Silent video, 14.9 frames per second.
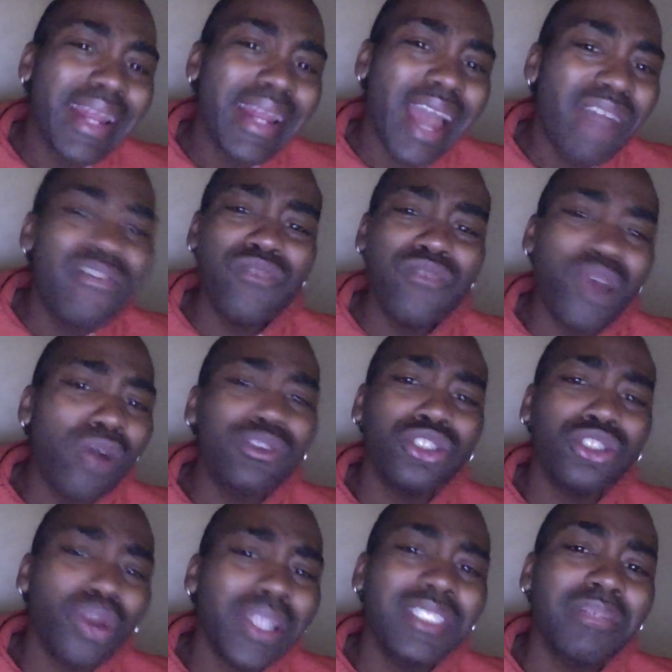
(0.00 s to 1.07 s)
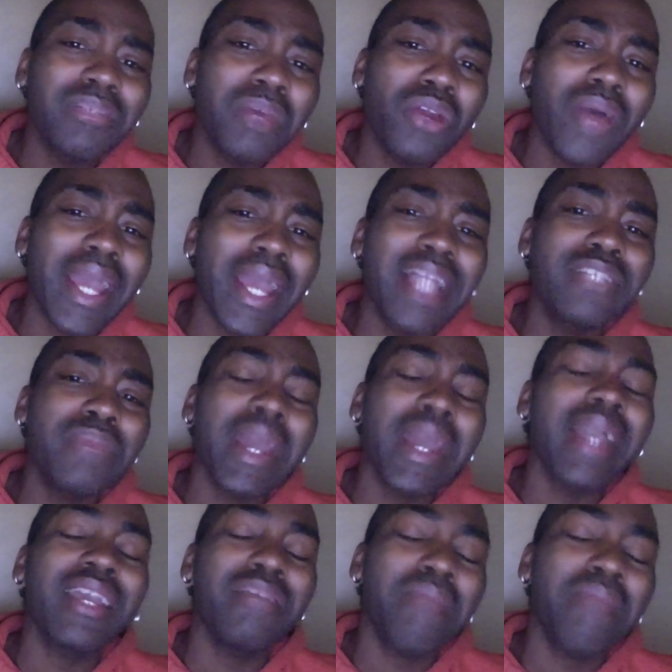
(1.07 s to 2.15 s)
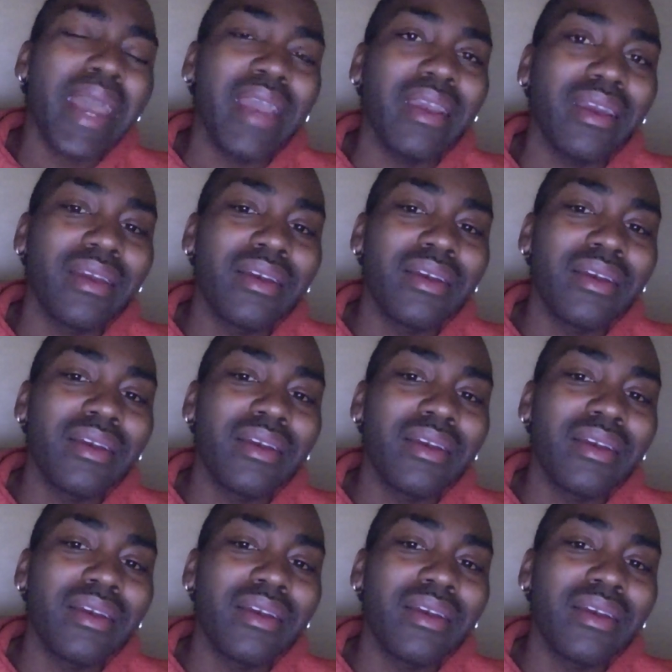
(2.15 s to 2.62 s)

every wrong choice a middle-aged man can make.